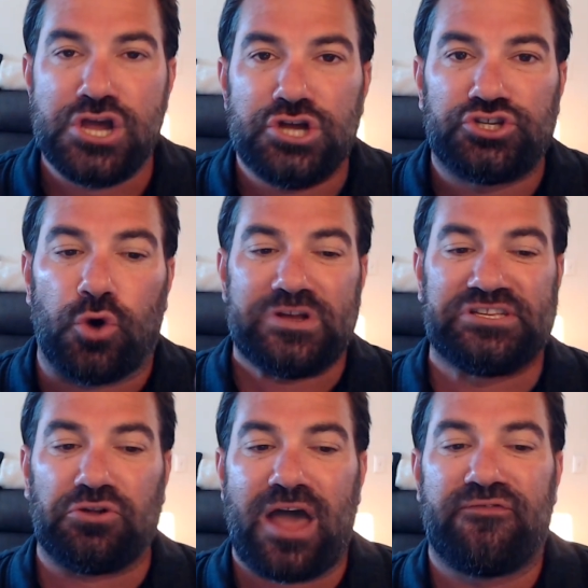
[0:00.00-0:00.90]
So we
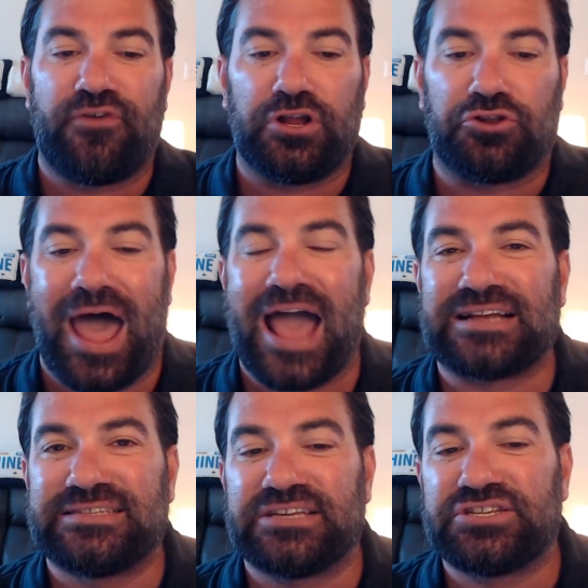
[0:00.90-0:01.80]
still have very little
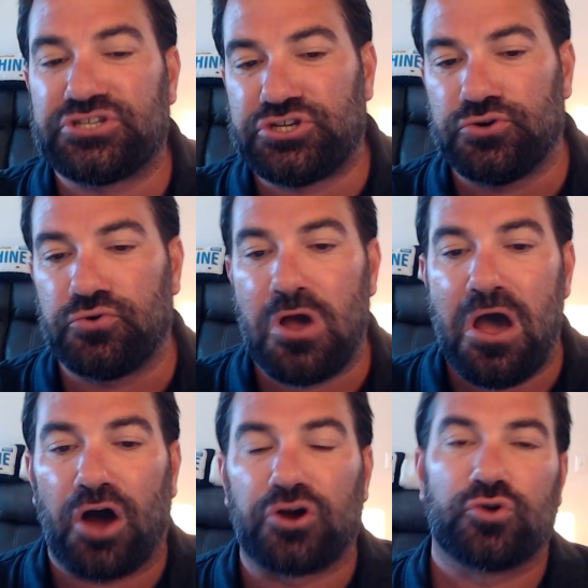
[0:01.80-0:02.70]
access to
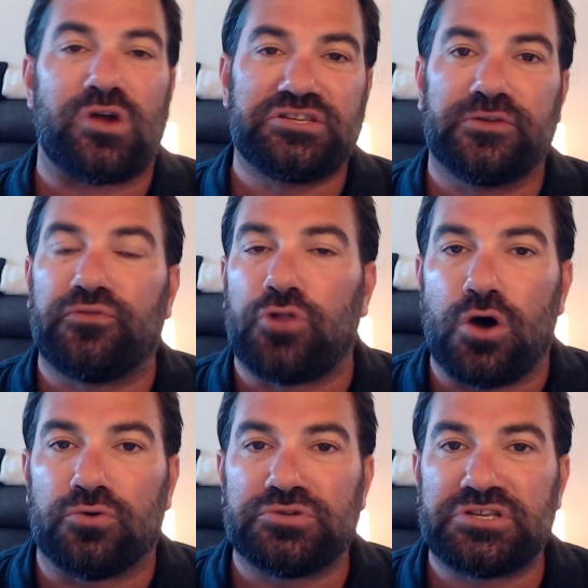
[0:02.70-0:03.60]
aggressive
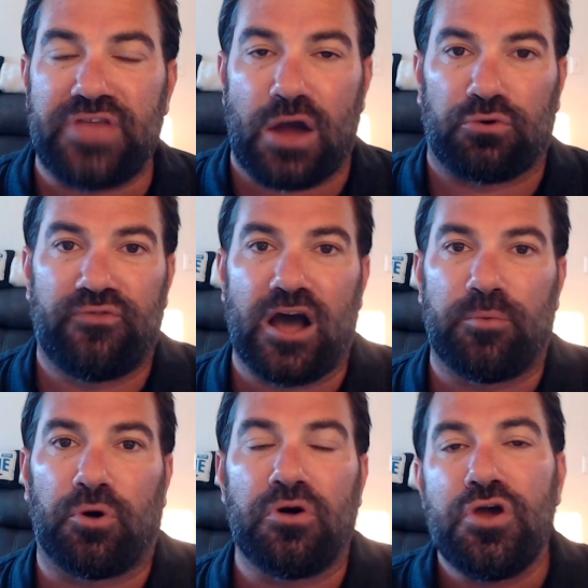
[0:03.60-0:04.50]
loans that were
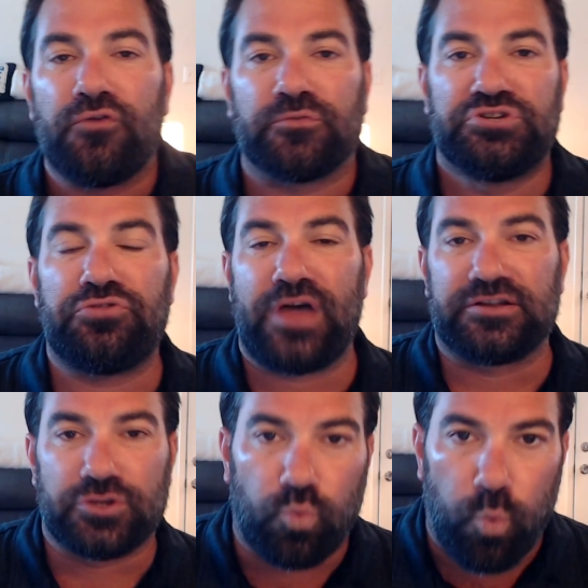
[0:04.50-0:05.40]
available from
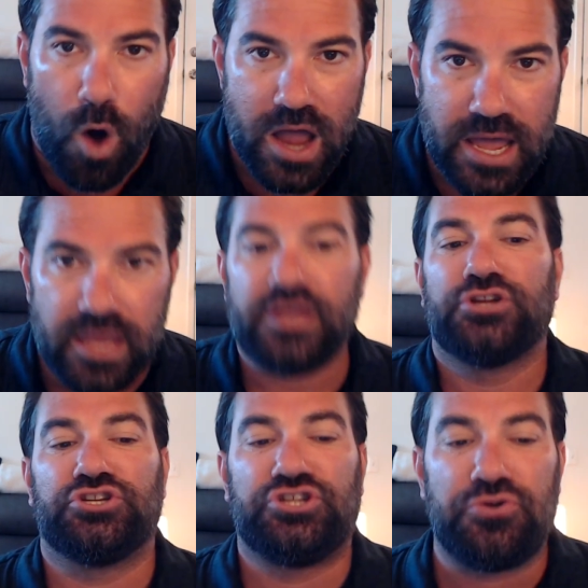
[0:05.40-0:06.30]
2001
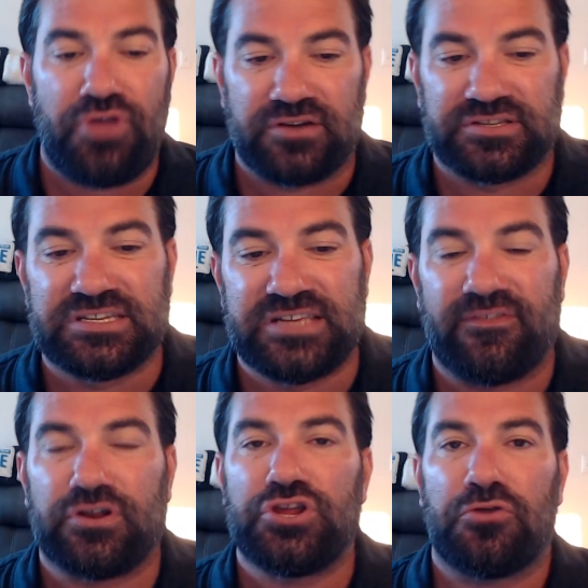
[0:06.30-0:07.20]
to 2007.